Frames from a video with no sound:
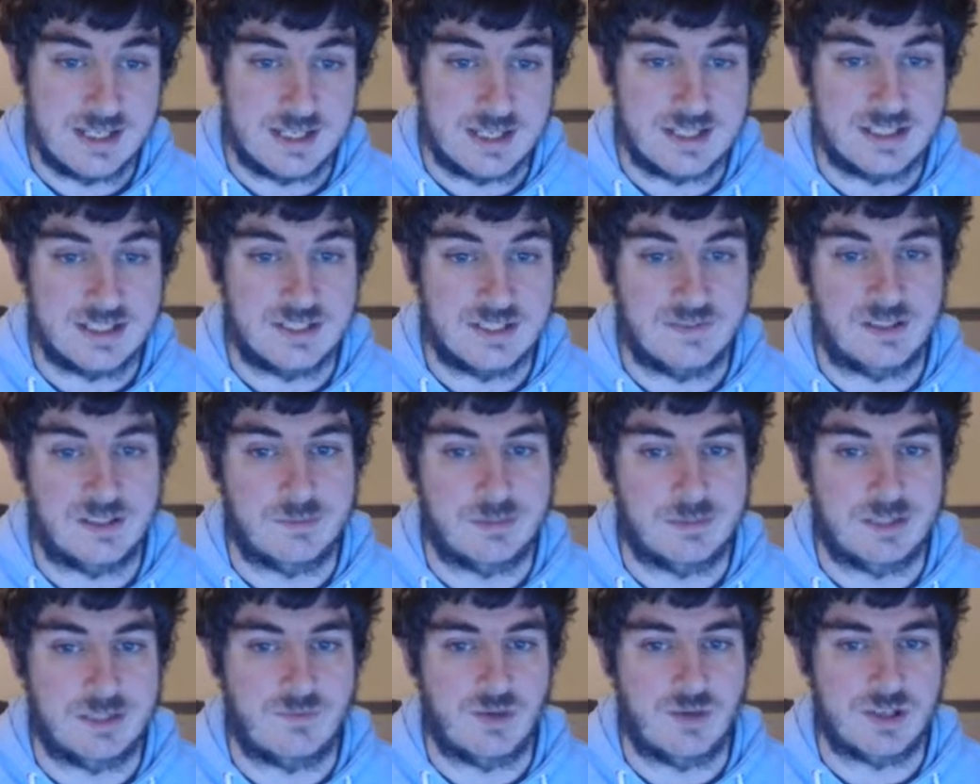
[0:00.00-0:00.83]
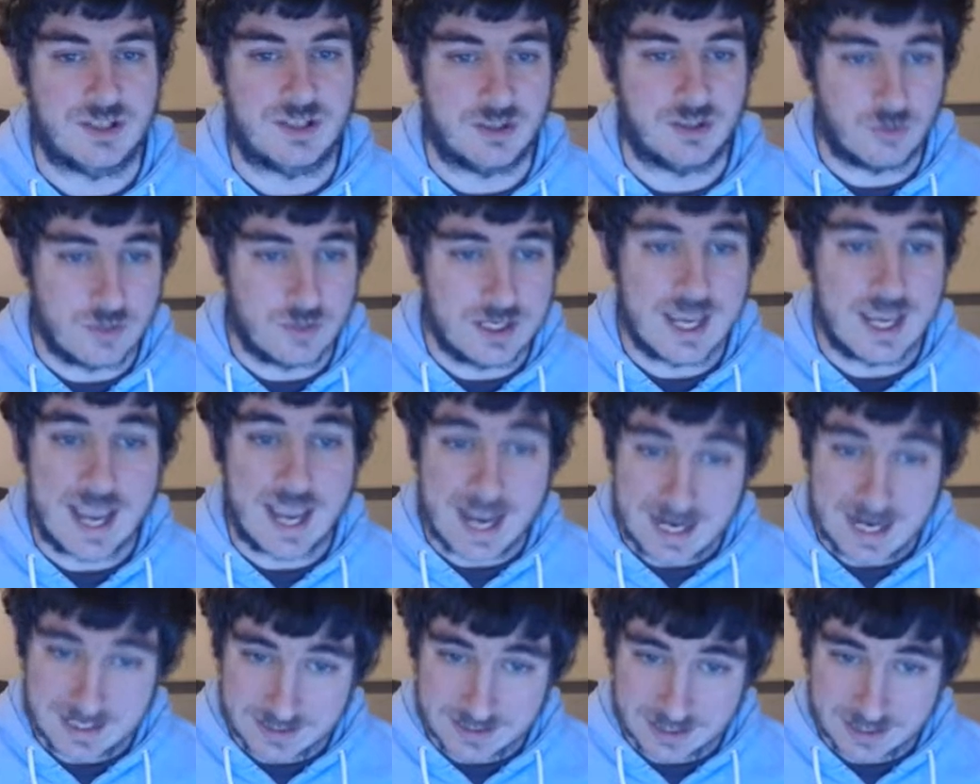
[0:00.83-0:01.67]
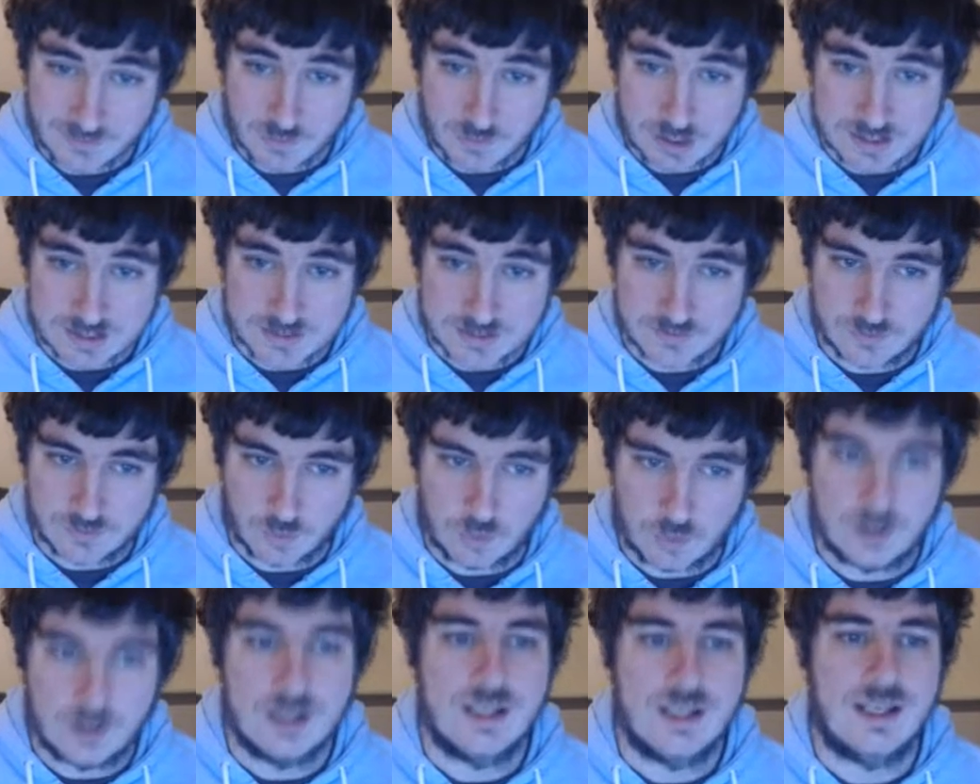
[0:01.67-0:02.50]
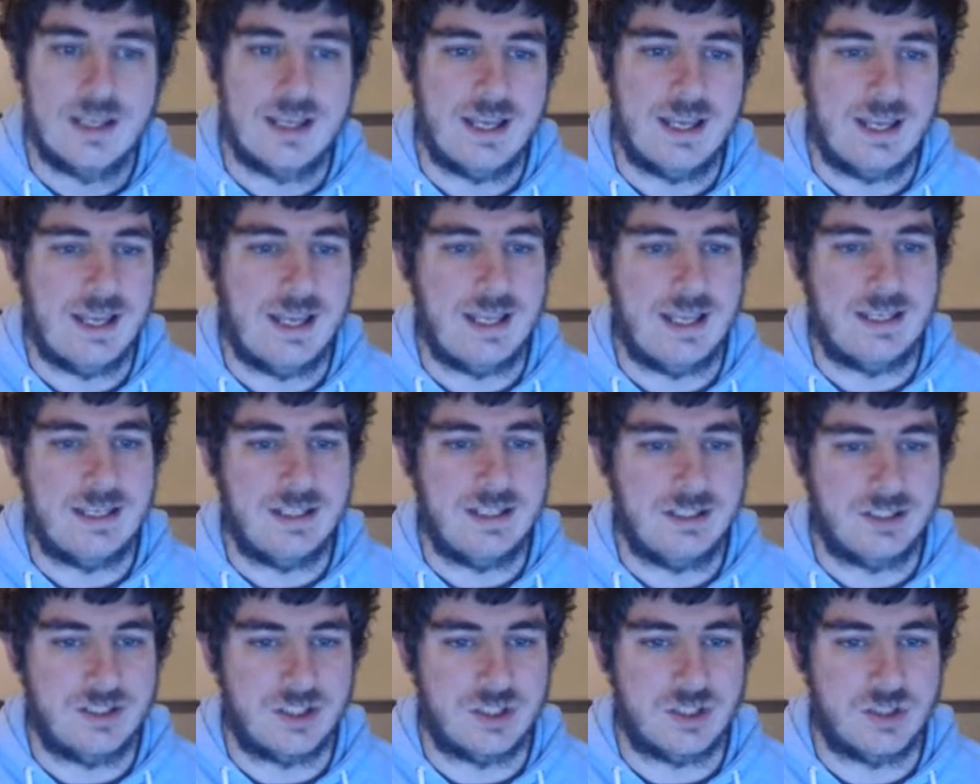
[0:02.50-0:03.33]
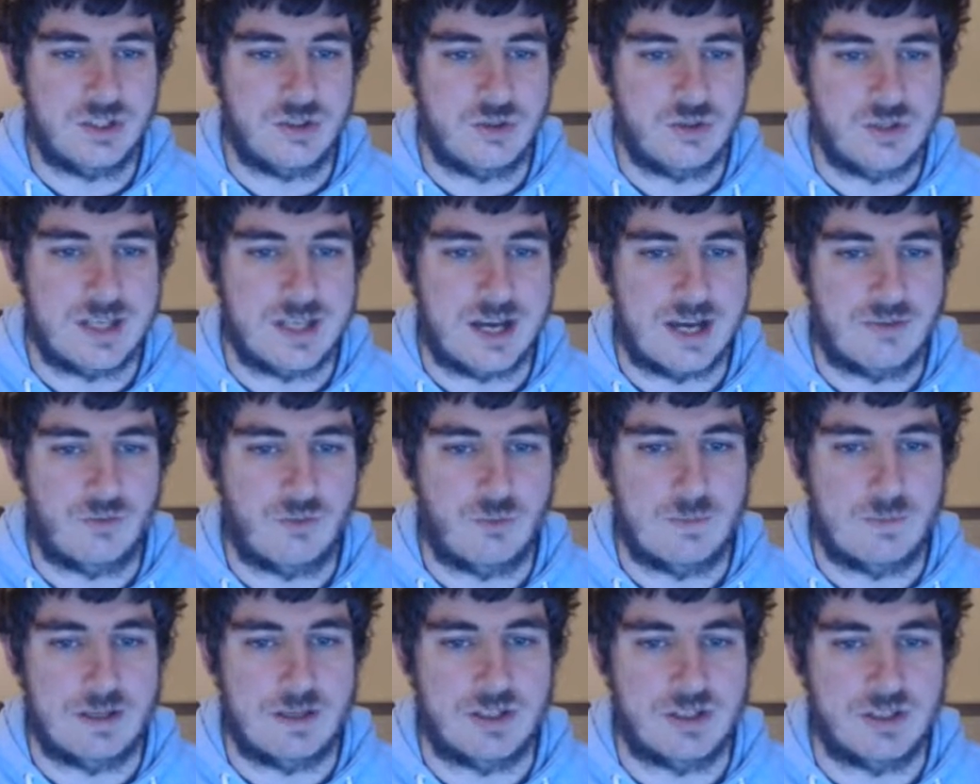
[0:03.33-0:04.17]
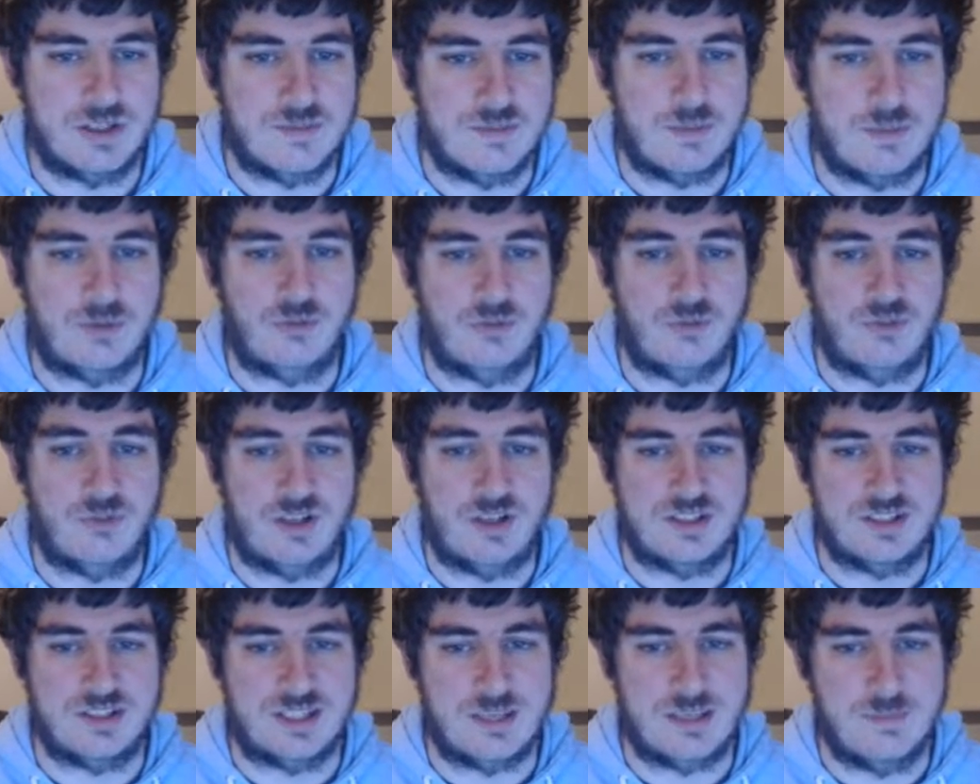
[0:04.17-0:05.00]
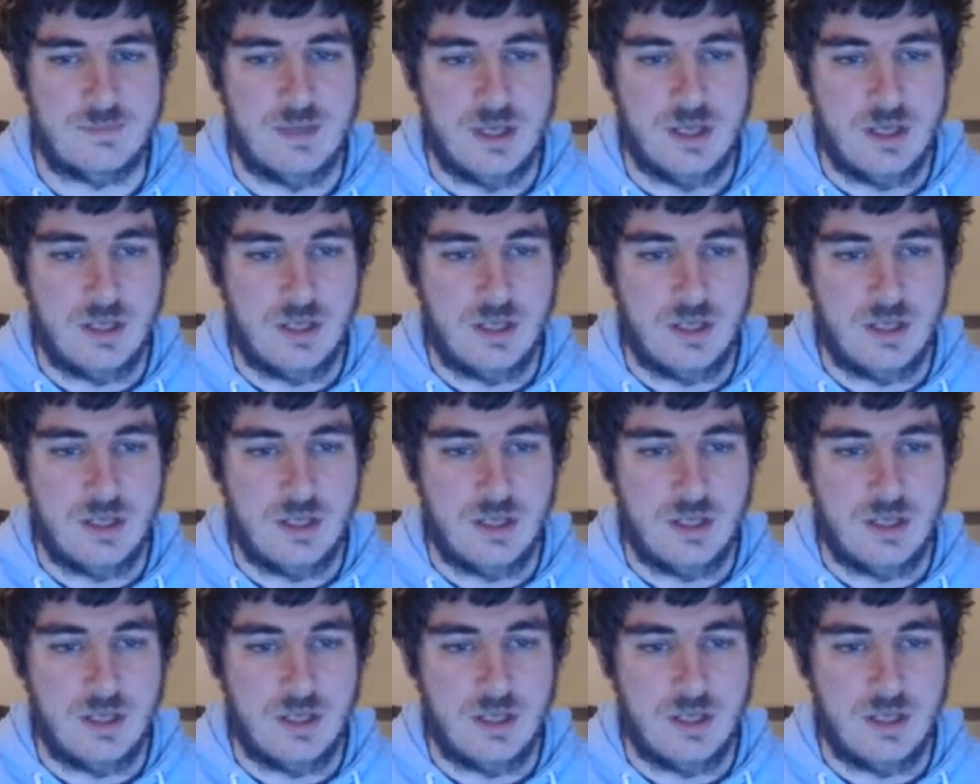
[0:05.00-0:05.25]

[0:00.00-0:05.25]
it's developed Dead Rising 3 and Dead Rising 4 in addition to the aforementioned puzzle fighter game.